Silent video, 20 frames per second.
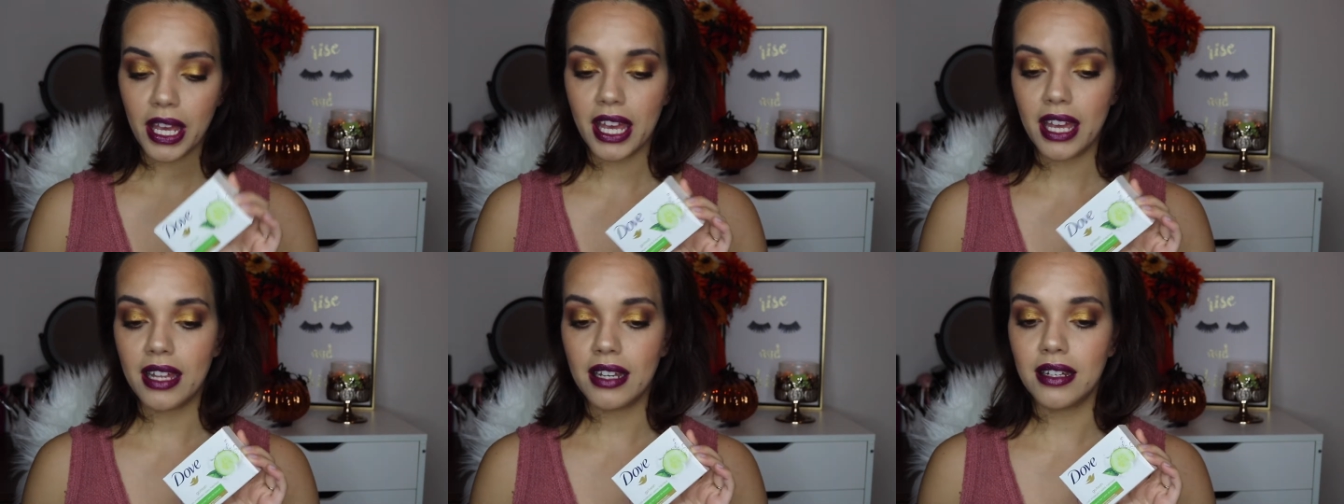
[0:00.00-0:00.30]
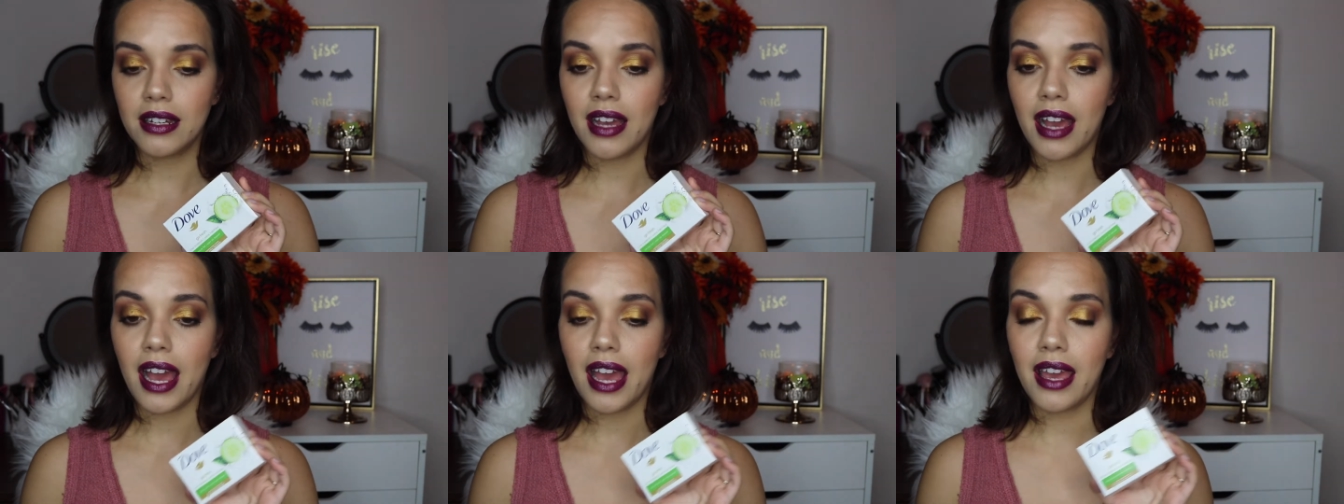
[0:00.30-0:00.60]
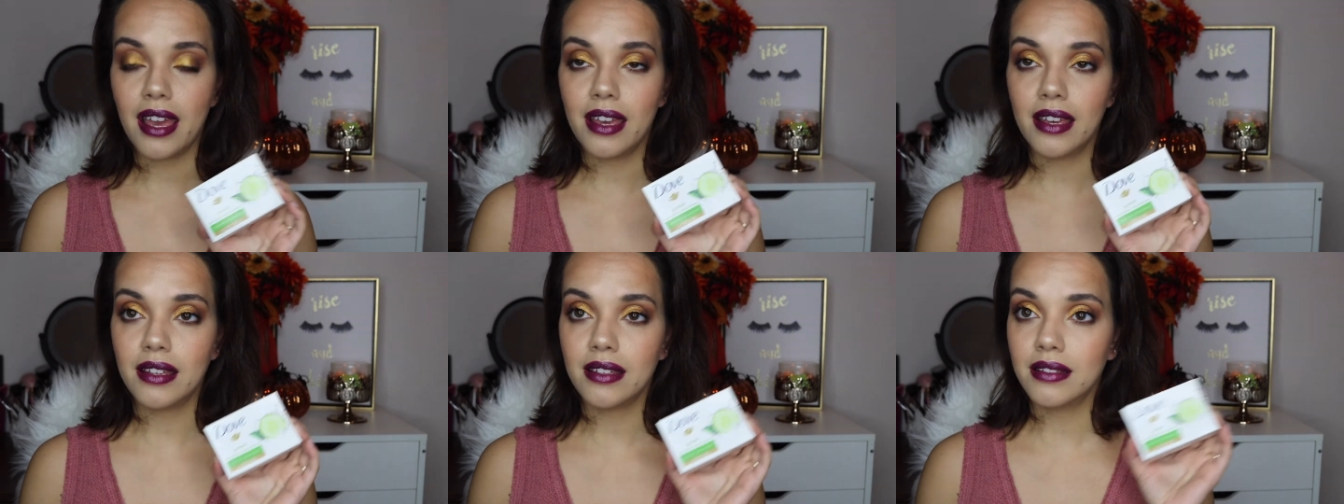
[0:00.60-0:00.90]
and
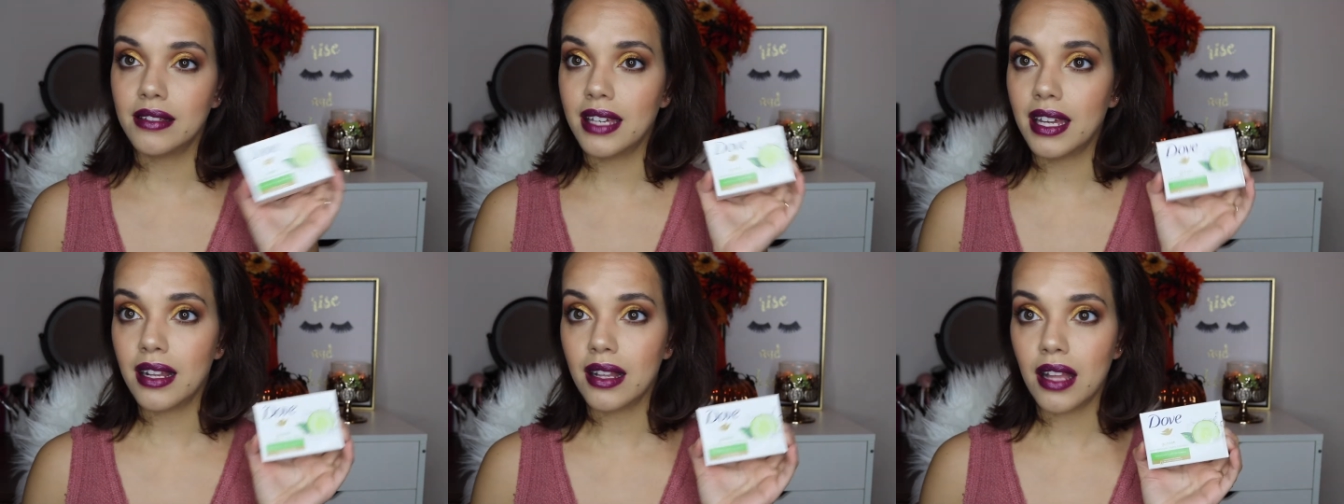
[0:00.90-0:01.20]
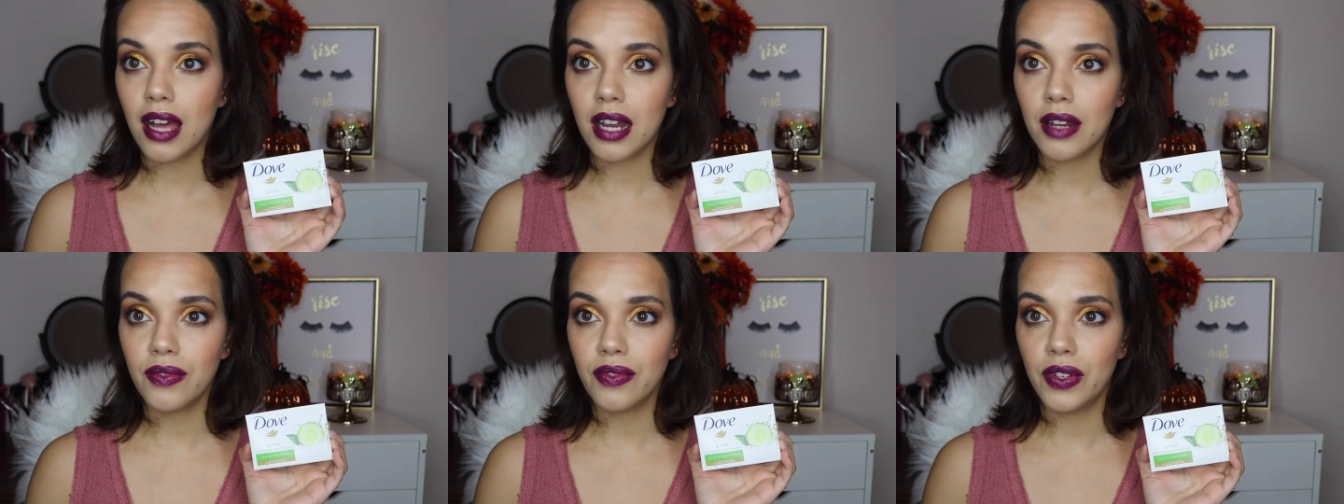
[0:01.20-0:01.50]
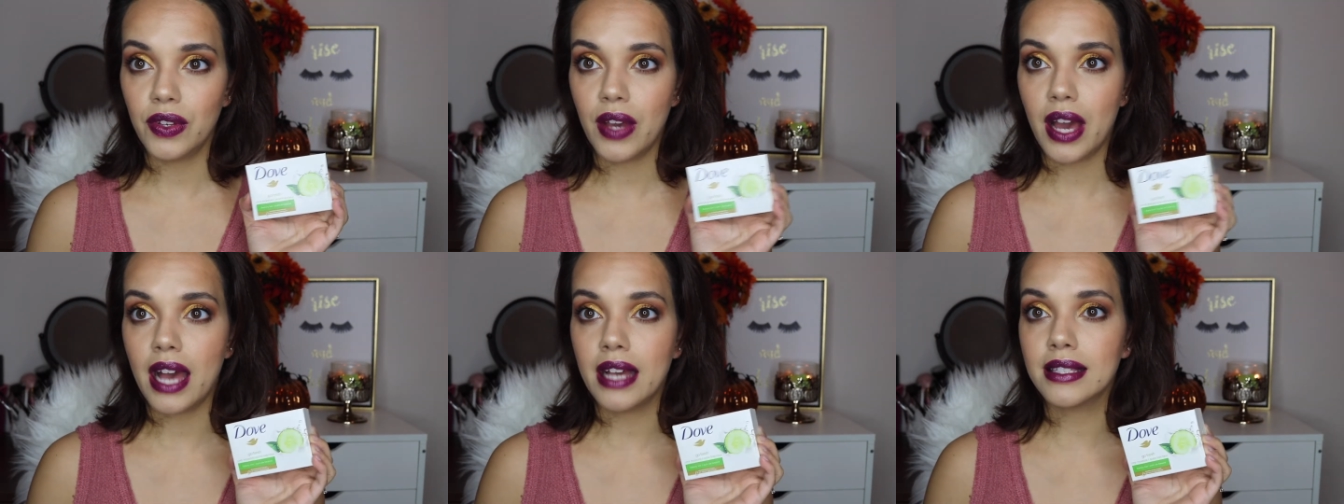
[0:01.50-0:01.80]
I get a lot of
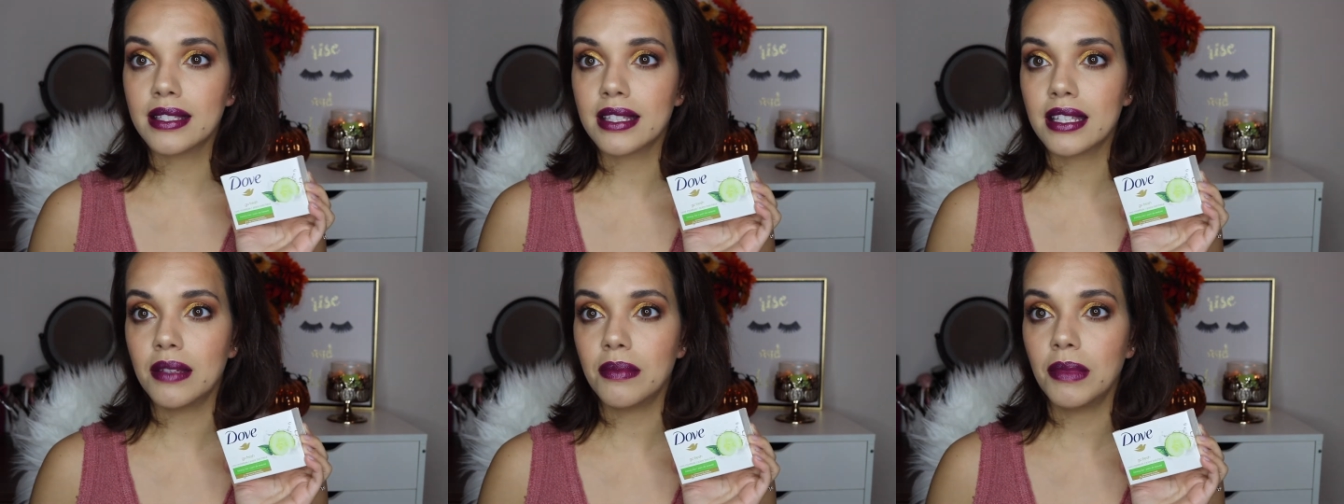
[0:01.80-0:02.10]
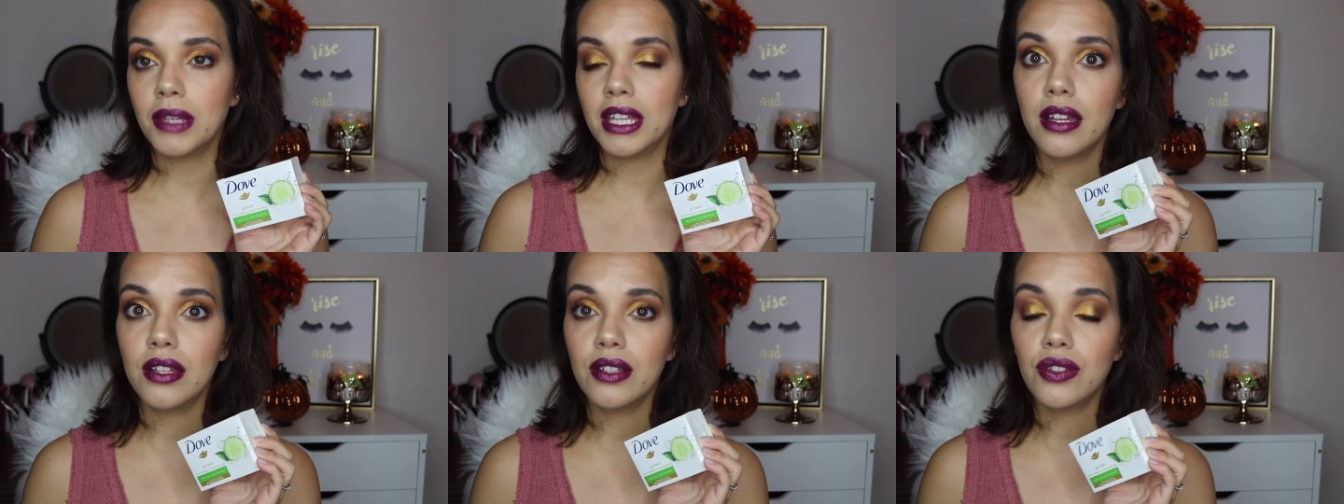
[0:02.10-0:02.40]
you asking me,